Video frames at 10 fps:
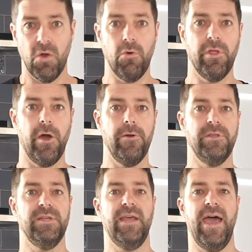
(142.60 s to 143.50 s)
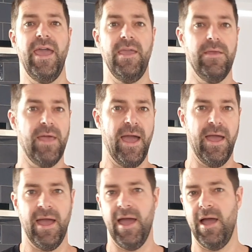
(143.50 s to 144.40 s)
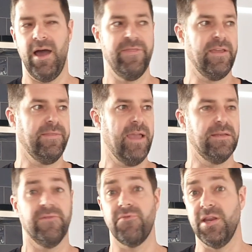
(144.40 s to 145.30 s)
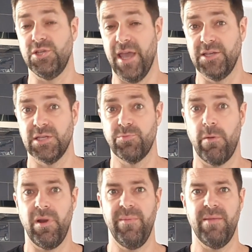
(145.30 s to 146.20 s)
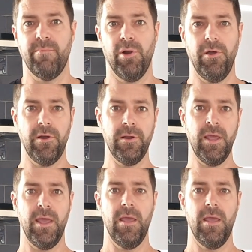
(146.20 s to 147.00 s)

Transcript: Although today I think that differentiation has probably been blurred.